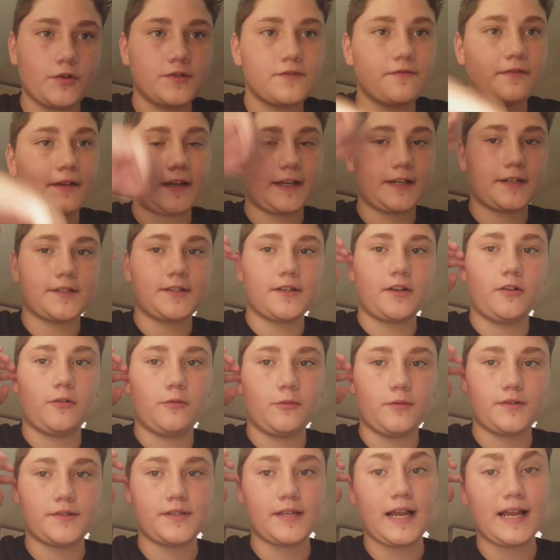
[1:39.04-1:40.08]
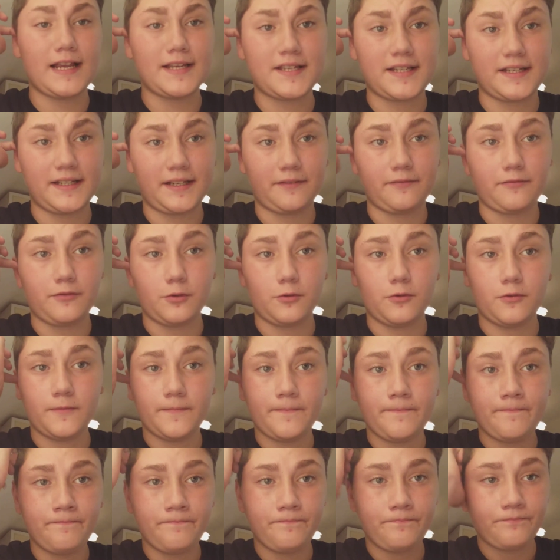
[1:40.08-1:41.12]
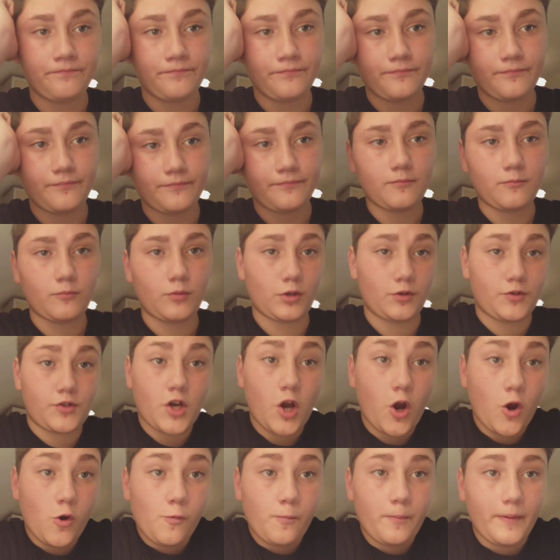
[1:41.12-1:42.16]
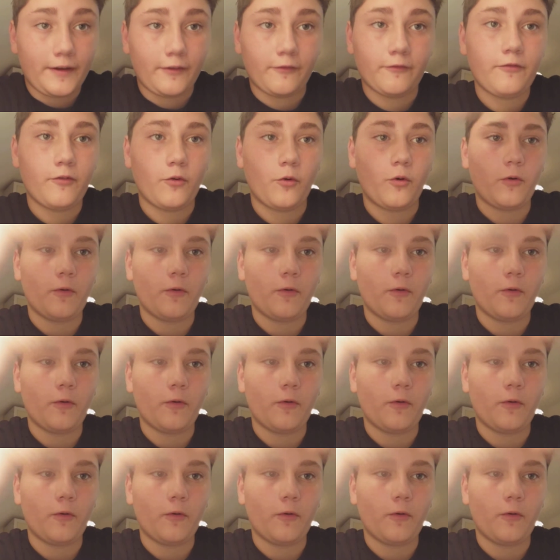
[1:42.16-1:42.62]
things I was asking for, was hoping for.